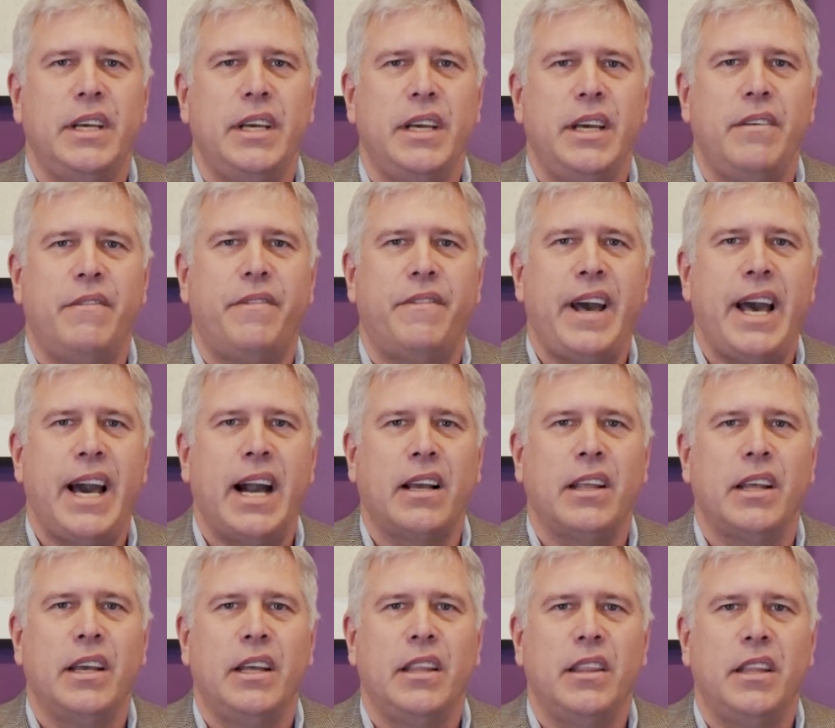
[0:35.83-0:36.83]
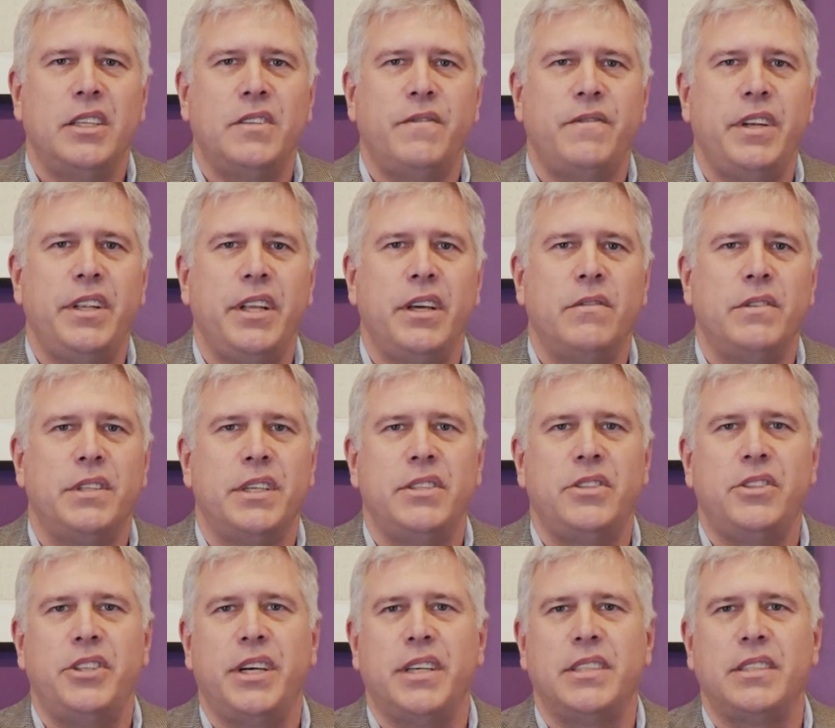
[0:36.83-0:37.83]
In fact, this video does
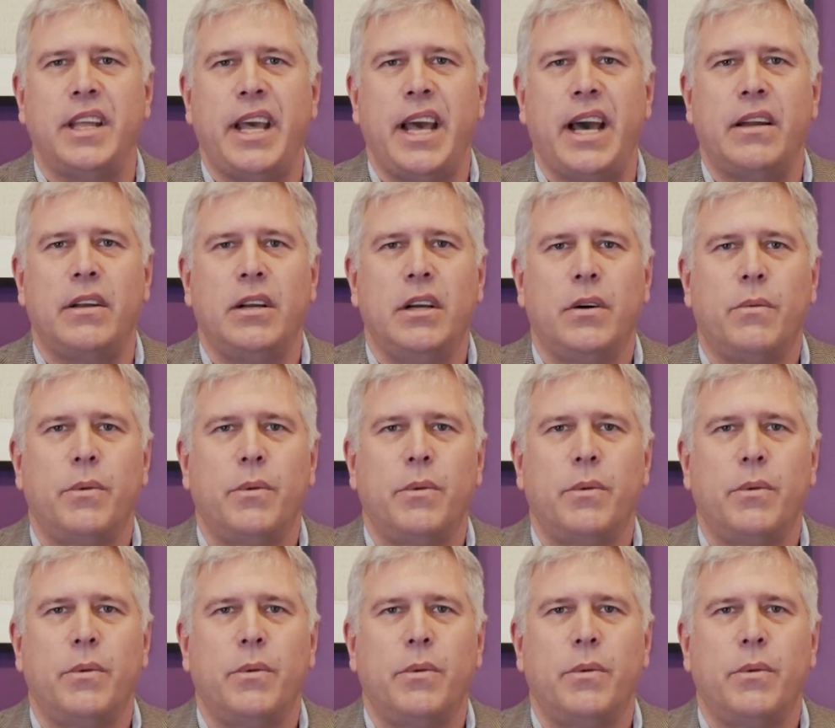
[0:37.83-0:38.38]
just that.